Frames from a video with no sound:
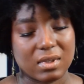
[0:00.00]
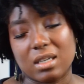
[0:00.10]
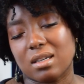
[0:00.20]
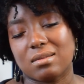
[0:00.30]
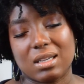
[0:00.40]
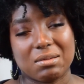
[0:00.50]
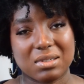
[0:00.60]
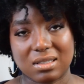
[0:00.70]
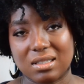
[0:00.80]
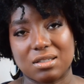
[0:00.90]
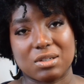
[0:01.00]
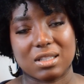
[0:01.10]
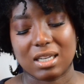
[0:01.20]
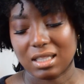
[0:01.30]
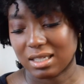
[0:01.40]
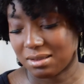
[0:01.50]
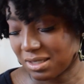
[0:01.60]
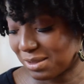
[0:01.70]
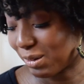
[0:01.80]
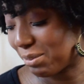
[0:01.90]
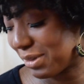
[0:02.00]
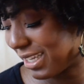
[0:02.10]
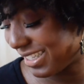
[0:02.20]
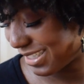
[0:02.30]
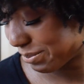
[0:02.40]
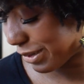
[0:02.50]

Yeah, I would just say tread lightly. This probably is the